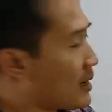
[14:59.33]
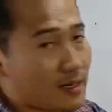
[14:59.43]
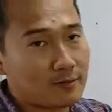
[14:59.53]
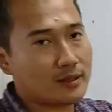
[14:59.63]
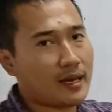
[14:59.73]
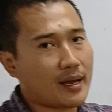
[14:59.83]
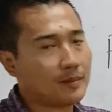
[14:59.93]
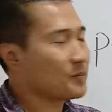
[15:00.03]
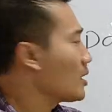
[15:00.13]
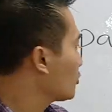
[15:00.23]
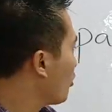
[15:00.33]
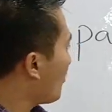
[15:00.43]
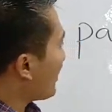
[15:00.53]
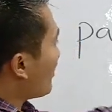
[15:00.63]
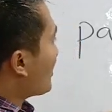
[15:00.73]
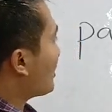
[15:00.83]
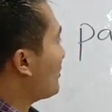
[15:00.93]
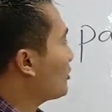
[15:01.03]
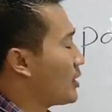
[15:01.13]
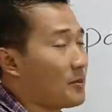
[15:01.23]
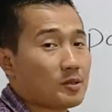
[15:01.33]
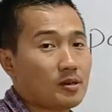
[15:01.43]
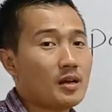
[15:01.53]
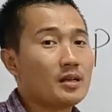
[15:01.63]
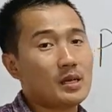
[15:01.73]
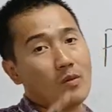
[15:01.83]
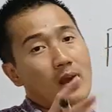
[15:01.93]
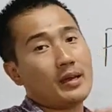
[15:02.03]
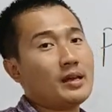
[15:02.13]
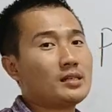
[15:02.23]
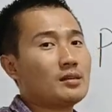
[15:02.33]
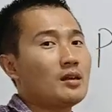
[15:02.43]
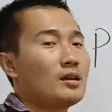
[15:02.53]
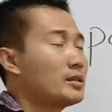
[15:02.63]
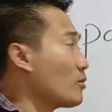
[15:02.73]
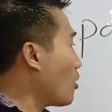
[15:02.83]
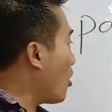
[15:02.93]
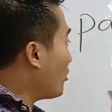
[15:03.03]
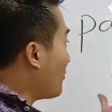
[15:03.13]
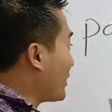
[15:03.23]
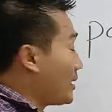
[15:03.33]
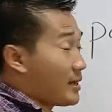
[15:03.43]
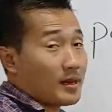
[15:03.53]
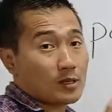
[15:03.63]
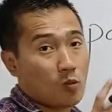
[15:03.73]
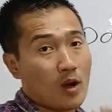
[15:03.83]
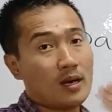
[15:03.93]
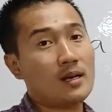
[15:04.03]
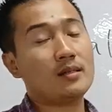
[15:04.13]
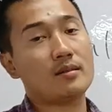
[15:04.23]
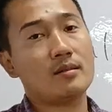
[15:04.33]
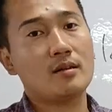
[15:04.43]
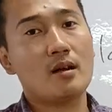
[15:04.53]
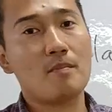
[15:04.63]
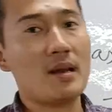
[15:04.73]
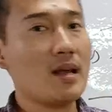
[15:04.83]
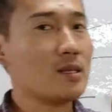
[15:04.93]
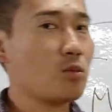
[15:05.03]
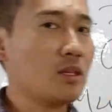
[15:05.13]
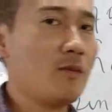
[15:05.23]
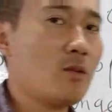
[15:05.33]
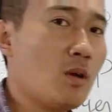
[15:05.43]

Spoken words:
end of the day, nobody was able to capture. They were all fighting against one another. Palas would defeat